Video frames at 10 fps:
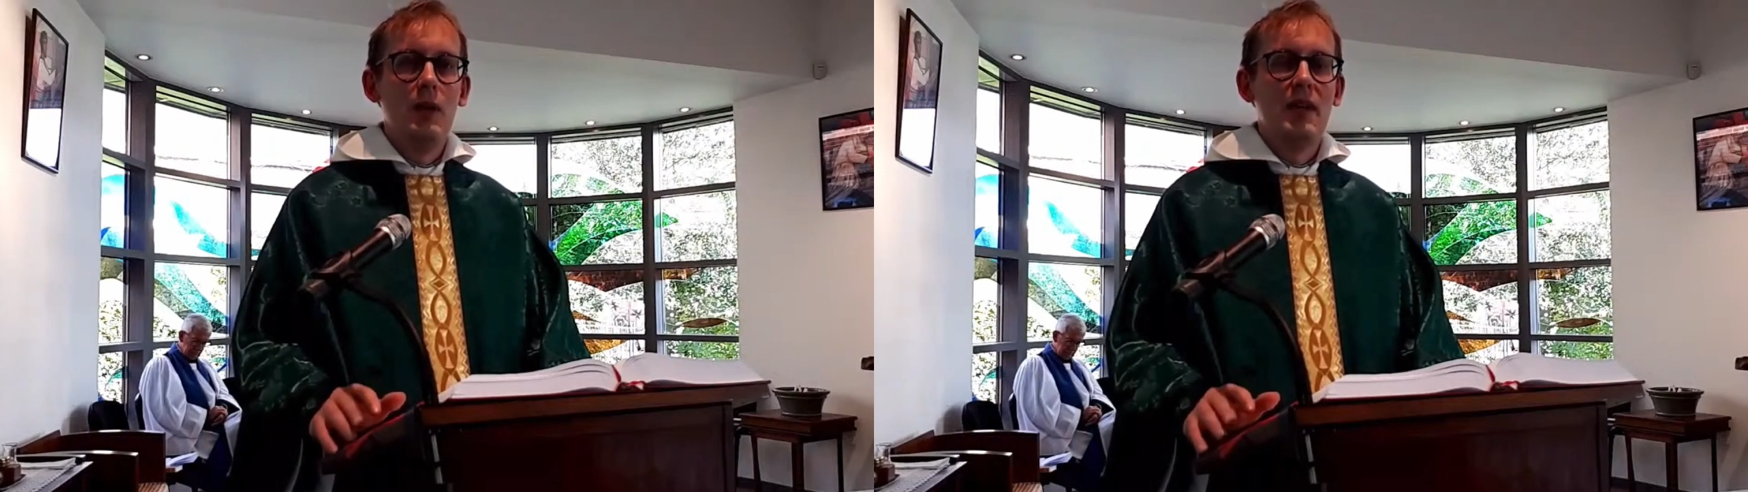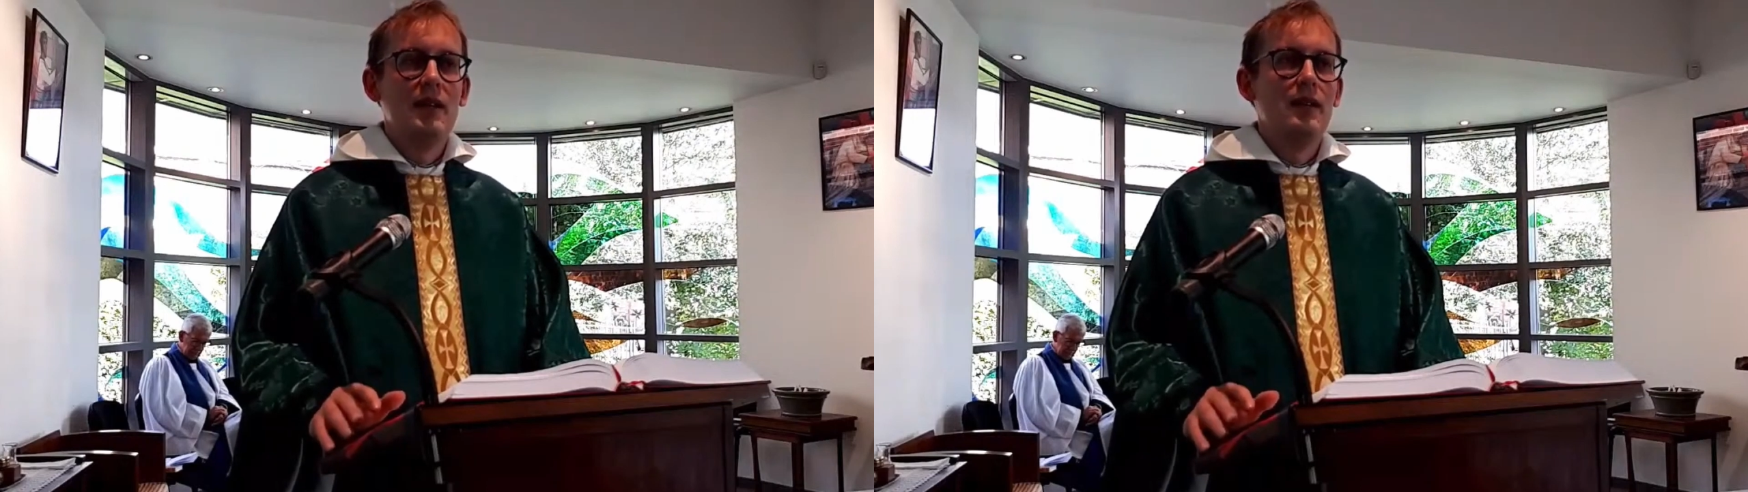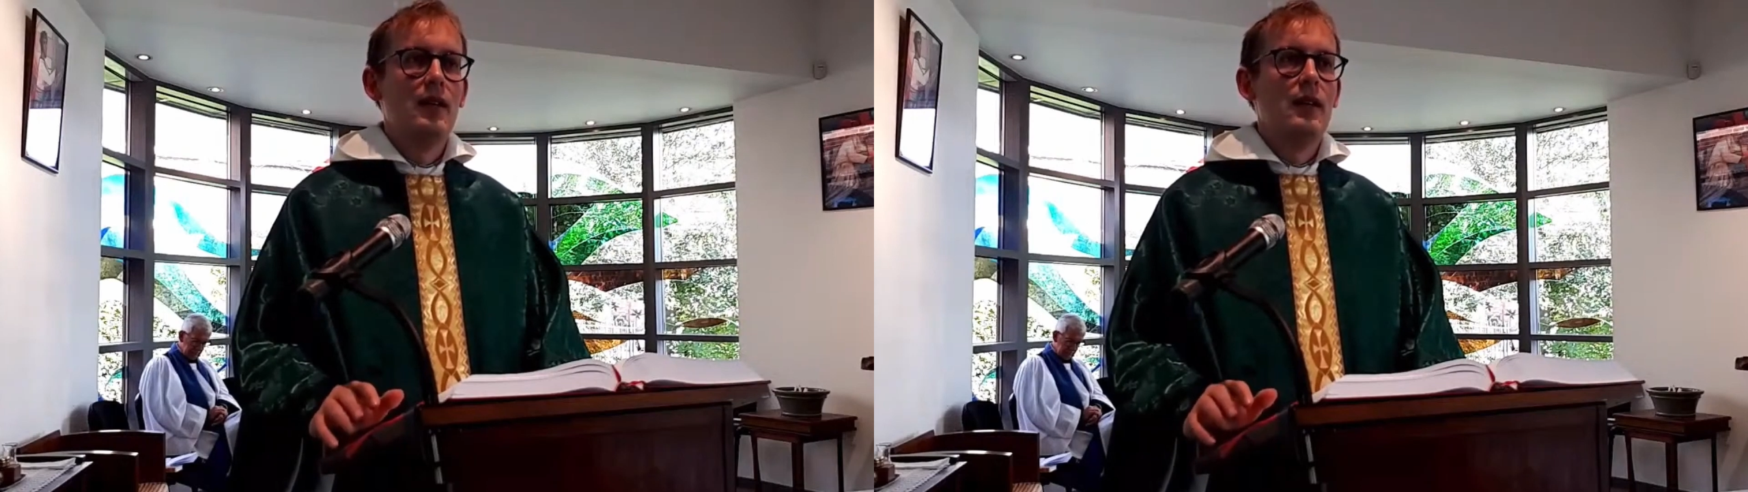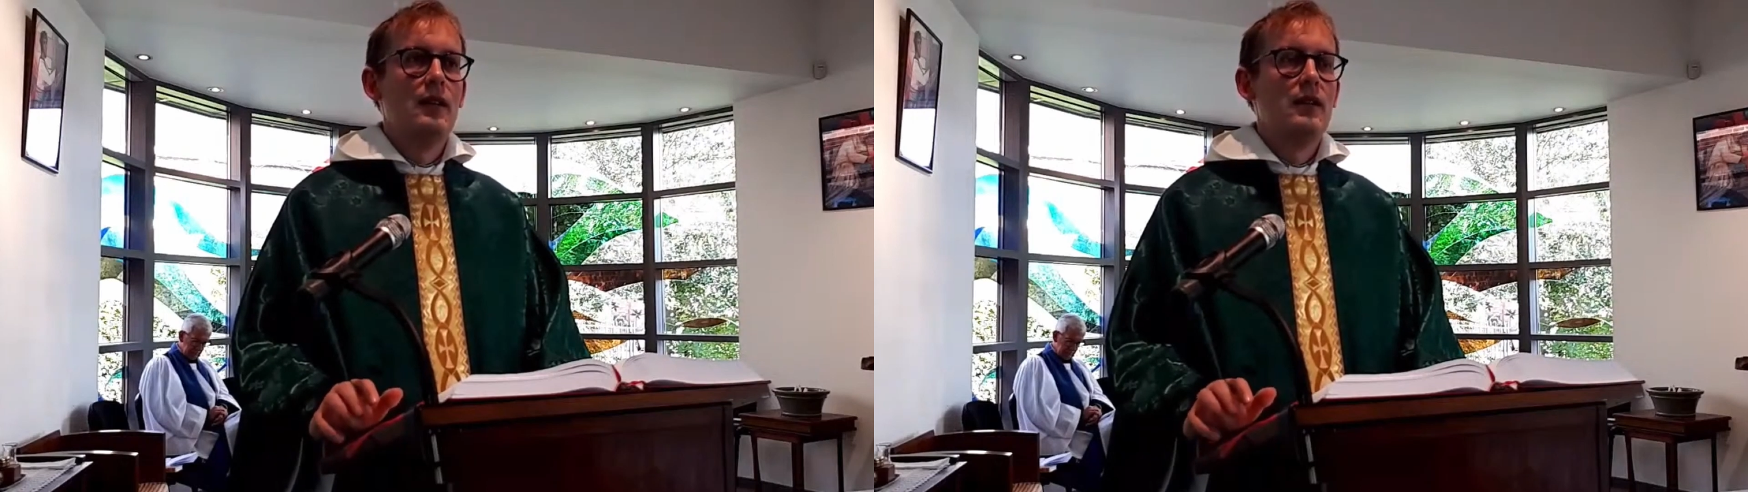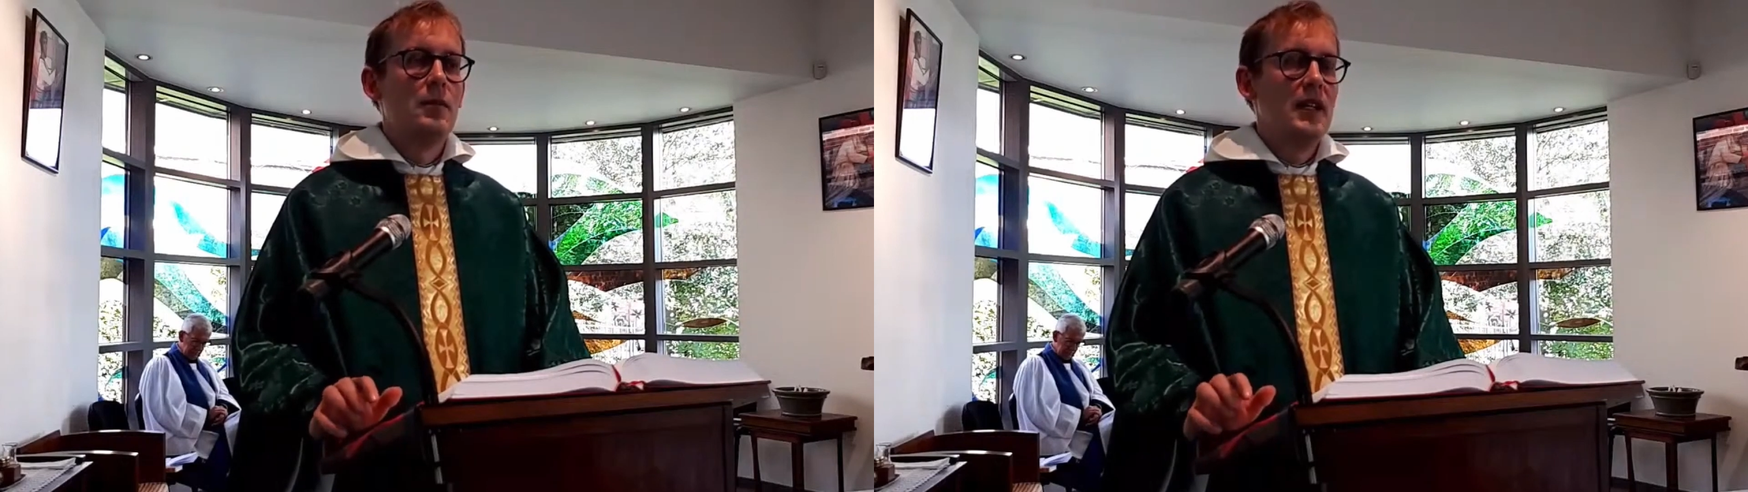
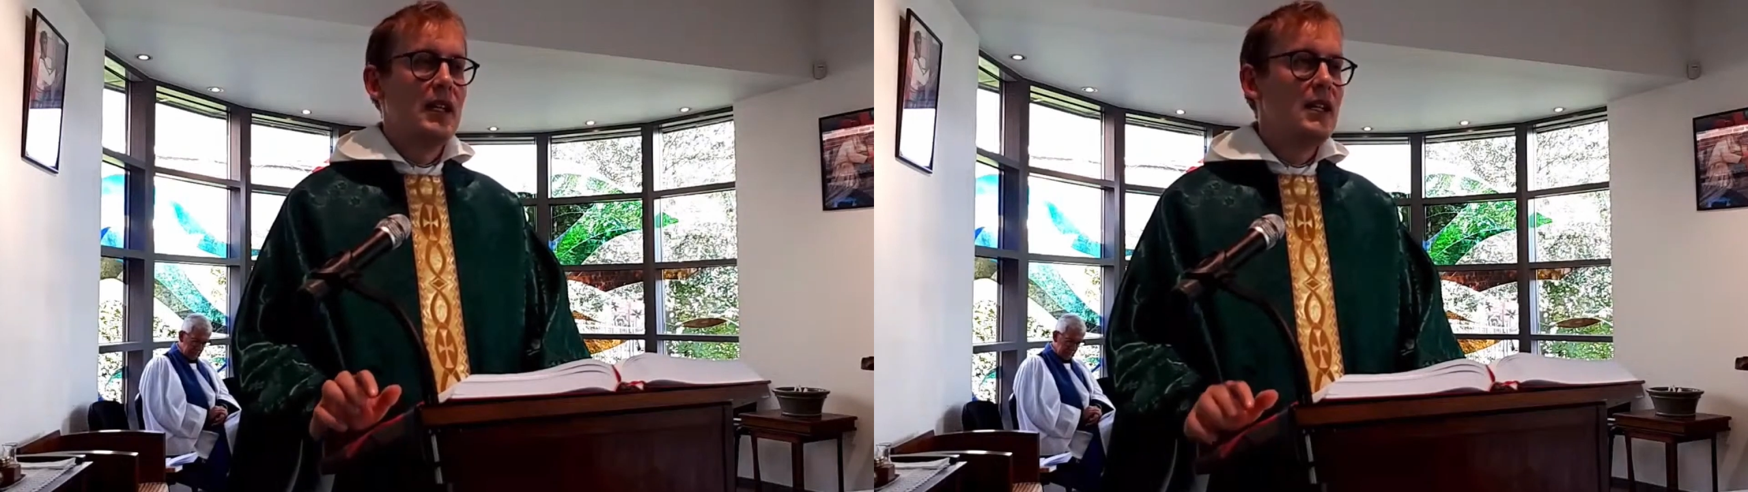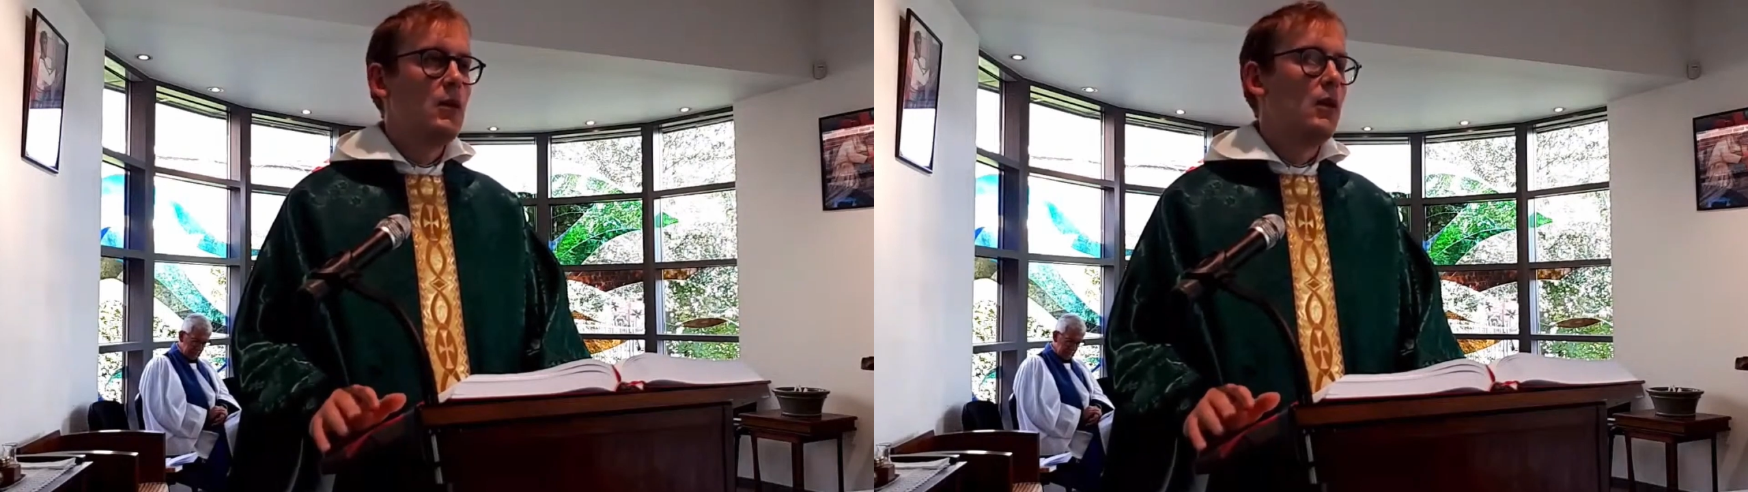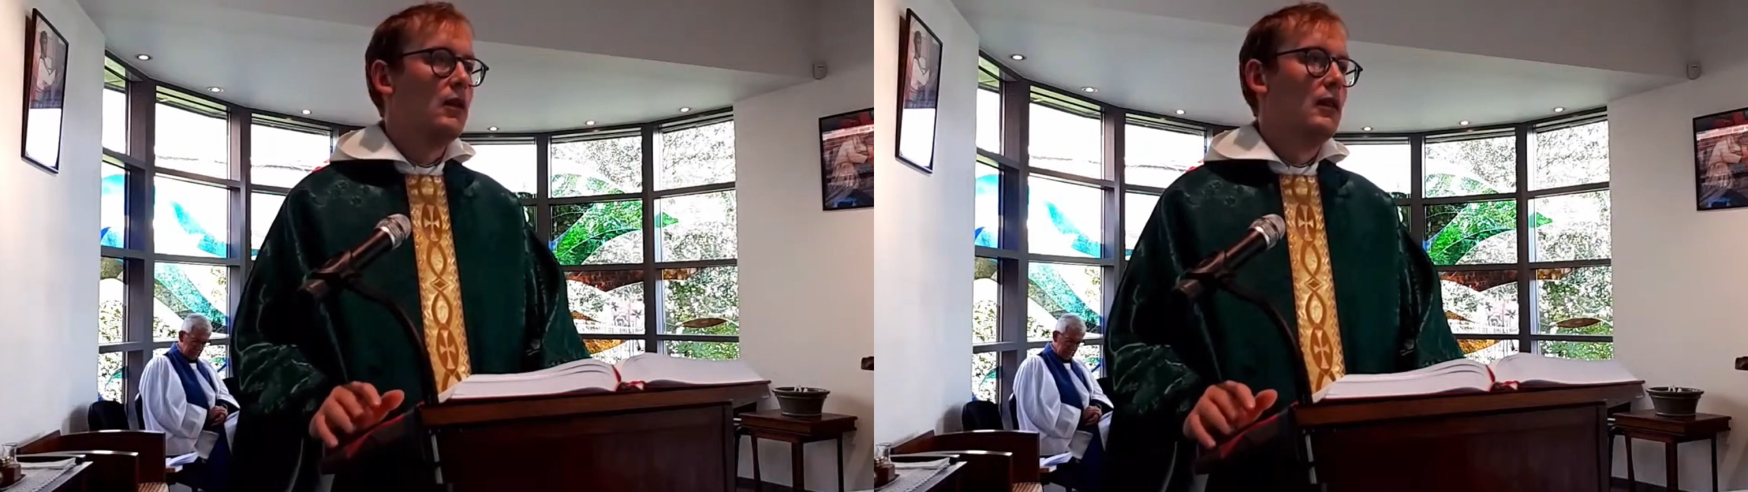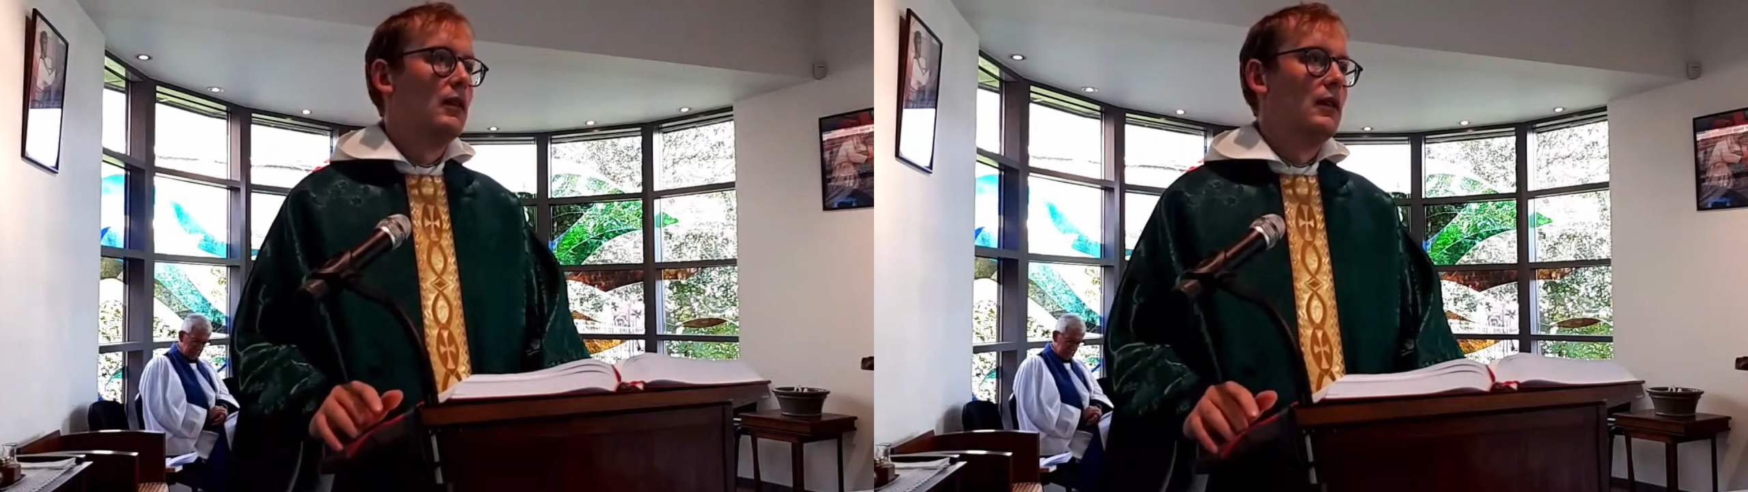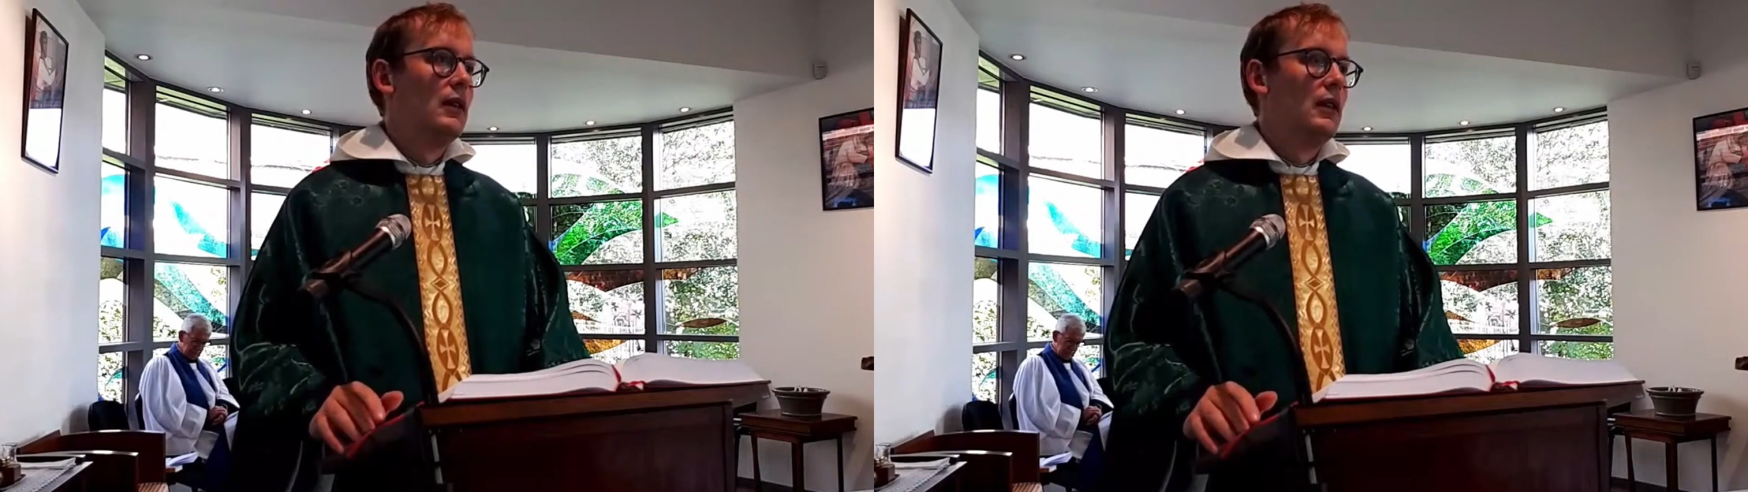women to be equal,